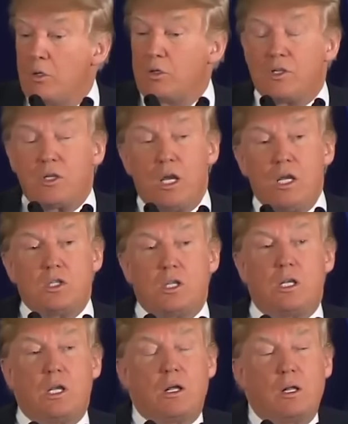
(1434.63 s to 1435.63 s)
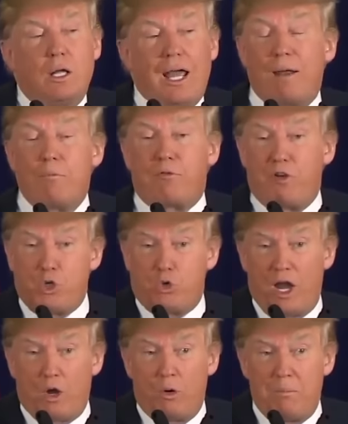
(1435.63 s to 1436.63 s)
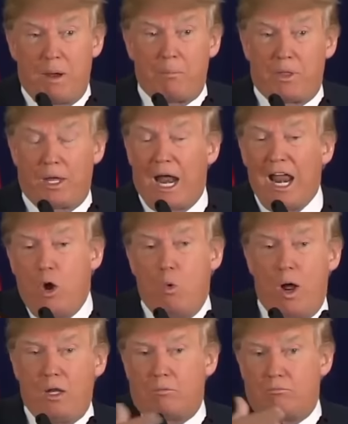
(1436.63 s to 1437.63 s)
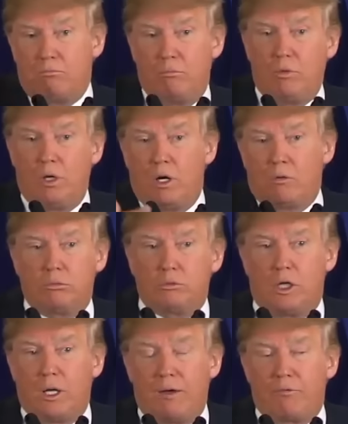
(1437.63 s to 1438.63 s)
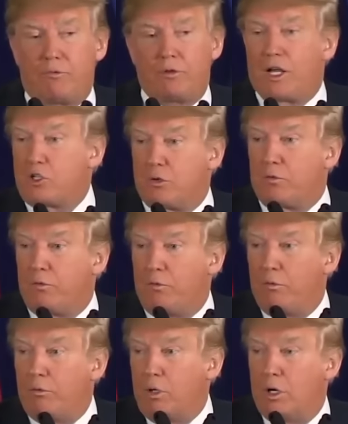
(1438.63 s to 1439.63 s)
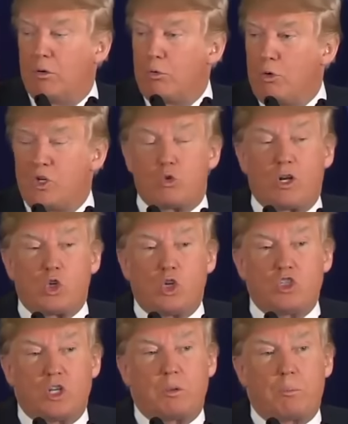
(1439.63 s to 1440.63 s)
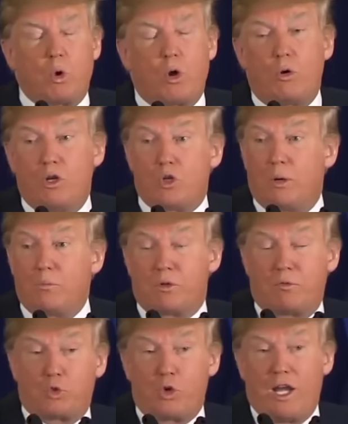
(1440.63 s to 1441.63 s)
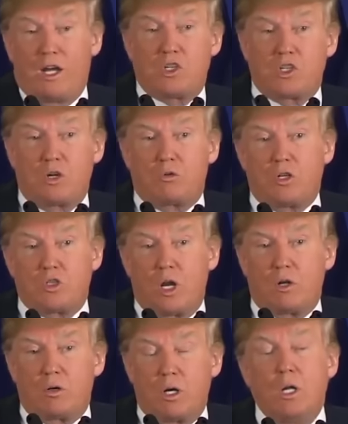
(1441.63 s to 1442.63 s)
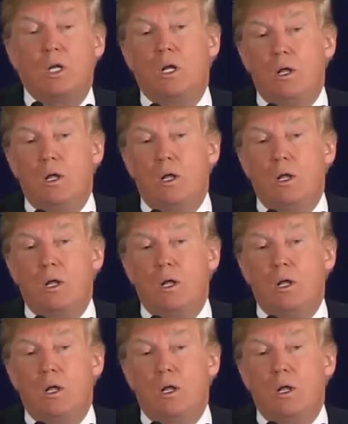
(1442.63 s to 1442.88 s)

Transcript: So I say, here's the deal. And I'm a free trader, remember that. I don't want, you know, to have lots of, you know, restrictions at the border in terms of trade, et cetera, et cetera.